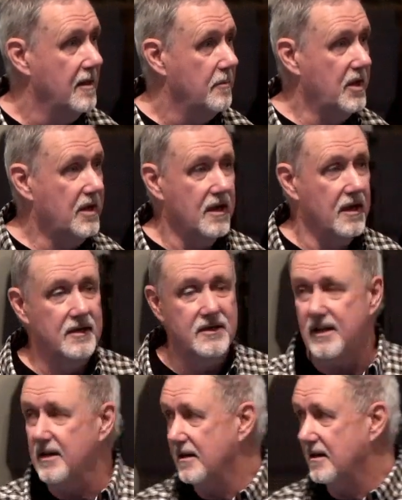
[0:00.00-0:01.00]
because
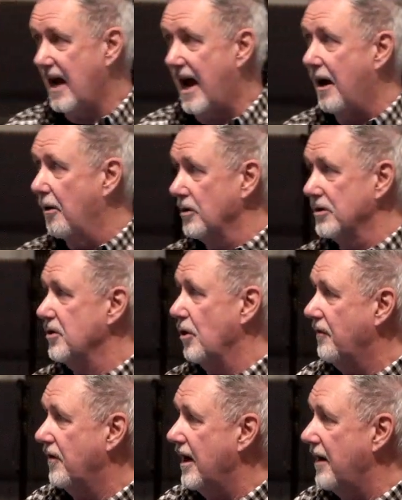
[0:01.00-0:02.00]
it towers
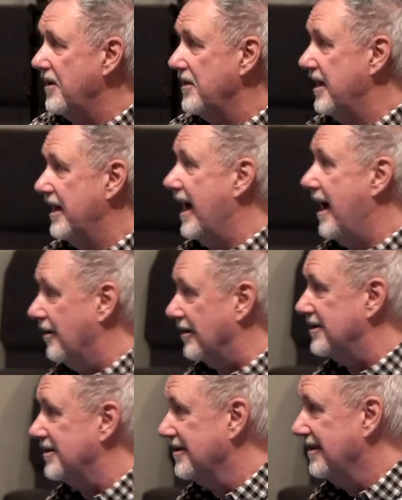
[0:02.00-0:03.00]
over everything
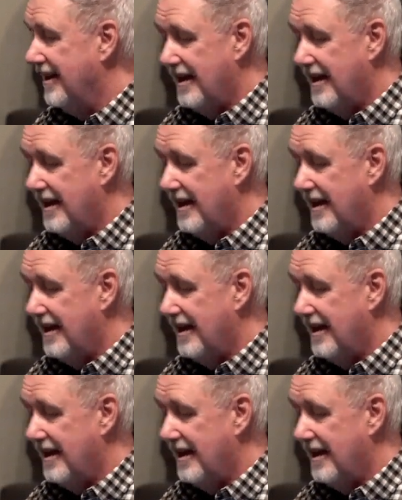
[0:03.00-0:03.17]
else.